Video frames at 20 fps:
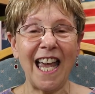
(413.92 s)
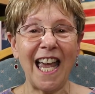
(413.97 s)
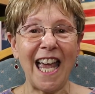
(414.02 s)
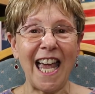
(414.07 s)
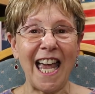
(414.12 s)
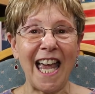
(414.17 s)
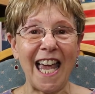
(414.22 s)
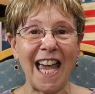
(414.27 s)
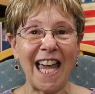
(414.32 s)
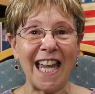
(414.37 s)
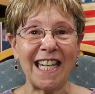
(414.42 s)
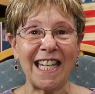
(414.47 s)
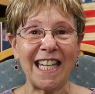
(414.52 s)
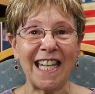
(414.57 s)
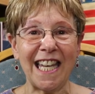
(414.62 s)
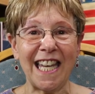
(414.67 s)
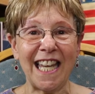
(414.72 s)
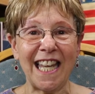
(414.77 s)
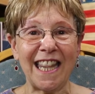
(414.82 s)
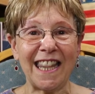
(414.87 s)
and
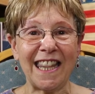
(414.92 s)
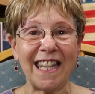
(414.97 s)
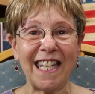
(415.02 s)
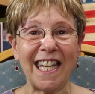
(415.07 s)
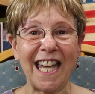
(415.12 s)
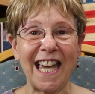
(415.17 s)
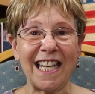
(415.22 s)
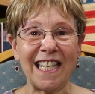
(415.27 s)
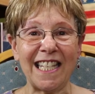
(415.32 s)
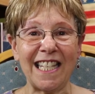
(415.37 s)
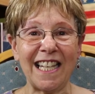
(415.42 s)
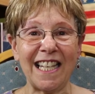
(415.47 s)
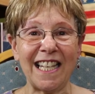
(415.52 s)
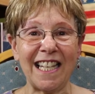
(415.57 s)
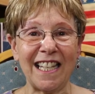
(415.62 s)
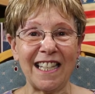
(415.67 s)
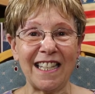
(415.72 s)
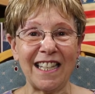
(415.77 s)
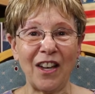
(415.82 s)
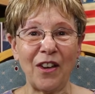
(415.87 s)
he had
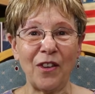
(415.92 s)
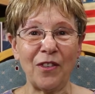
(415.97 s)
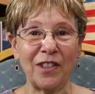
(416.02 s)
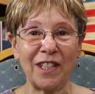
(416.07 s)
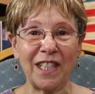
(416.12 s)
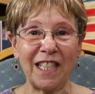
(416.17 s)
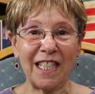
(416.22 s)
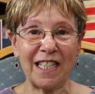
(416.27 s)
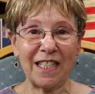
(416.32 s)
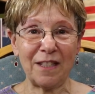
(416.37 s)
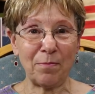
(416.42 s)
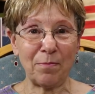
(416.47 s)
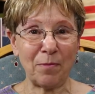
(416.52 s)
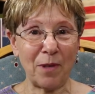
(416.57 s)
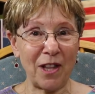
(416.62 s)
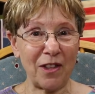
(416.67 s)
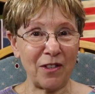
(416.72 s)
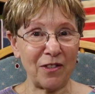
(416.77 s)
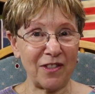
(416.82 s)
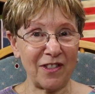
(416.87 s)
only his
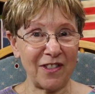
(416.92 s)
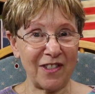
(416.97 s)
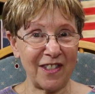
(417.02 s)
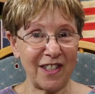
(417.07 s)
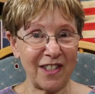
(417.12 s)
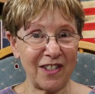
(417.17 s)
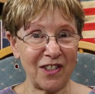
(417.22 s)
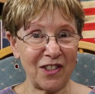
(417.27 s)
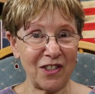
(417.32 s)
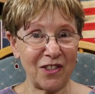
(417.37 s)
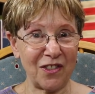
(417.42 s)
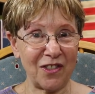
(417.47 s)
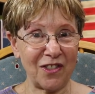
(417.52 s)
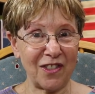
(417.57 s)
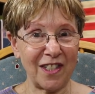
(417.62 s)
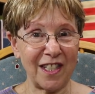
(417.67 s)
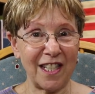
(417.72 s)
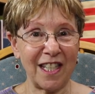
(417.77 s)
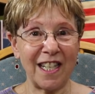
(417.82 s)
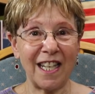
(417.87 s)
brothers and
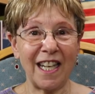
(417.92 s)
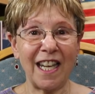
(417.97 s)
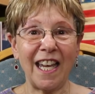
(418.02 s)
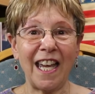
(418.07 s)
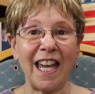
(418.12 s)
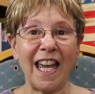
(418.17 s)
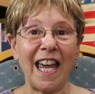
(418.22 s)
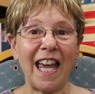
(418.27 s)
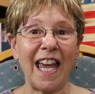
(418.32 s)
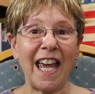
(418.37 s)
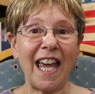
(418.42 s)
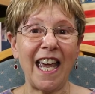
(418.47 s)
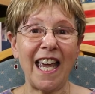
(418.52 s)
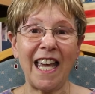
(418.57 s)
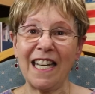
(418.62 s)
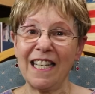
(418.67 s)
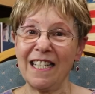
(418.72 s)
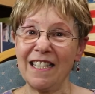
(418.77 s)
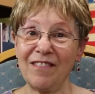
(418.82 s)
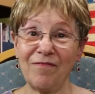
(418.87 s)
sisters,
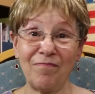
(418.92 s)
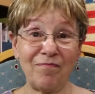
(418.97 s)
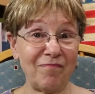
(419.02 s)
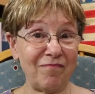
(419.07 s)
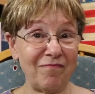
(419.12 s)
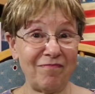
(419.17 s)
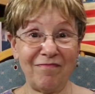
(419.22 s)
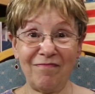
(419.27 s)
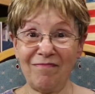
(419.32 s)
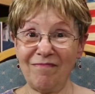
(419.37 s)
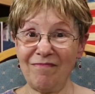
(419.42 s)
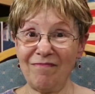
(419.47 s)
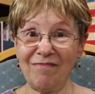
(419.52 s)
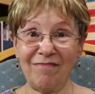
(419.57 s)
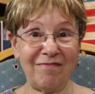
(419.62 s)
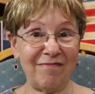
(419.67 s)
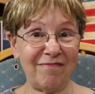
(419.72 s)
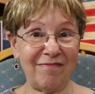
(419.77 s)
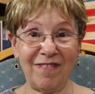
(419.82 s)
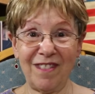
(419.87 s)
and
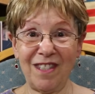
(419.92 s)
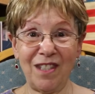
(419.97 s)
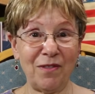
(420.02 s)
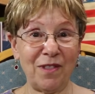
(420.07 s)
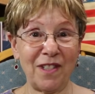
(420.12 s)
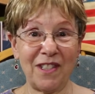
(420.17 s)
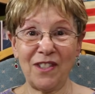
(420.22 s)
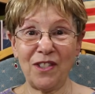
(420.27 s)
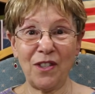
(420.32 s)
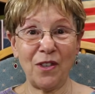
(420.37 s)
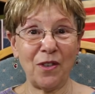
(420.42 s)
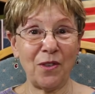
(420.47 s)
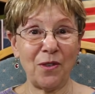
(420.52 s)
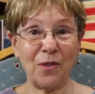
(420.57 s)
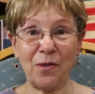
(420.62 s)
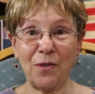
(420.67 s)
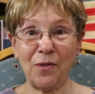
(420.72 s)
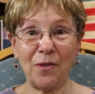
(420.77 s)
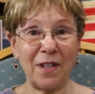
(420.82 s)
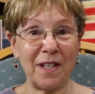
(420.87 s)
there was
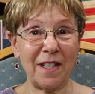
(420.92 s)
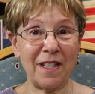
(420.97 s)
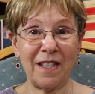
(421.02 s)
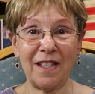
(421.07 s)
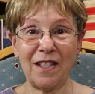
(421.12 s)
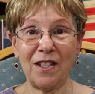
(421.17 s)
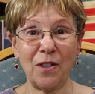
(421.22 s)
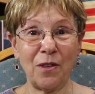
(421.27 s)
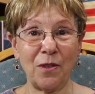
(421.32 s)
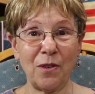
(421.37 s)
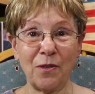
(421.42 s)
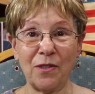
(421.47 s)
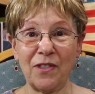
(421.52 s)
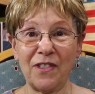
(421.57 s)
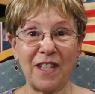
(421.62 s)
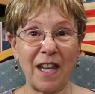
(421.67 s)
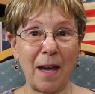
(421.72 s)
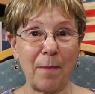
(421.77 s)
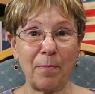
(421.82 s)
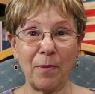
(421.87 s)
no no
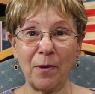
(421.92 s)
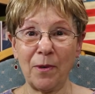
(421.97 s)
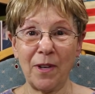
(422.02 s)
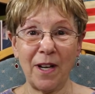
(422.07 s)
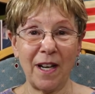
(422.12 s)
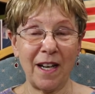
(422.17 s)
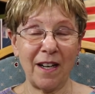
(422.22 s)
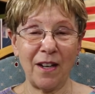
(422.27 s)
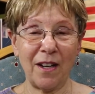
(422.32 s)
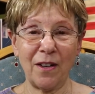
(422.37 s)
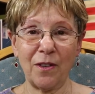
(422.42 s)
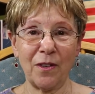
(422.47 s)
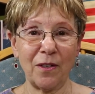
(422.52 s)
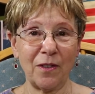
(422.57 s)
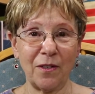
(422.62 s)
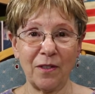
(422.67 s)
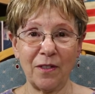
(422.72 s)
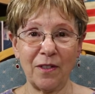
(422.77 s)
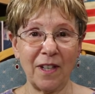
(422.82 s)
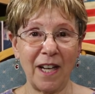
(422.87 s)
step or
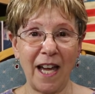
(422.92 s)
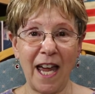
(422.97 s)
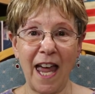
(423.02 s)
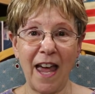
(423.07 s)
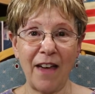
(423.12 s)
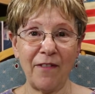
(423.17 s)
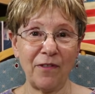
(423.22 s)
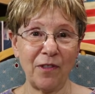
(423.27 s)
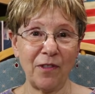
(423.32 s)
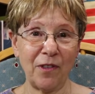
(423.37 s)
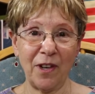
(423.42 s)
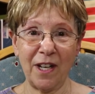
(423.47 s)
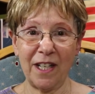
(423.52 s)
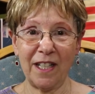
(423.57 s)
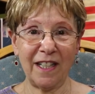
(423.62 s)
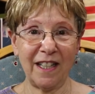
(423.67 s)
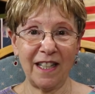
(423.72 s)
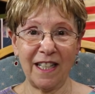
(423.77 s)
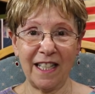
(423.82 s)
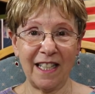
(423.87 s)
or half or
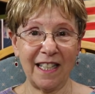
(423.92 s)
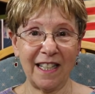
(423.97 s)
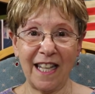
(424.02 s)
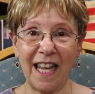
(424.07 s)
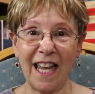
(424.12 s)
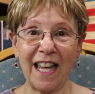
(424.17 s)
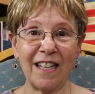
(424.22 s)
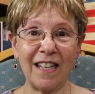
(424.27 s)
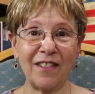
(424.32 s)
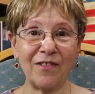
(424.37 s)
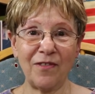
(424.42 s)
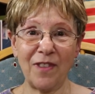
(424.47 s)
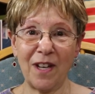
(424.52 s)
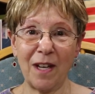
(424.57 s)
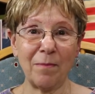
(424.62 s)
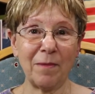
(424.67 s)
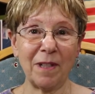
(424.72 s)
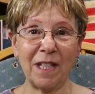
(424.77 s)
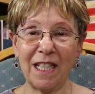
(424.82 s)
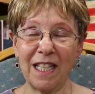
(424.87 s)
anything in that family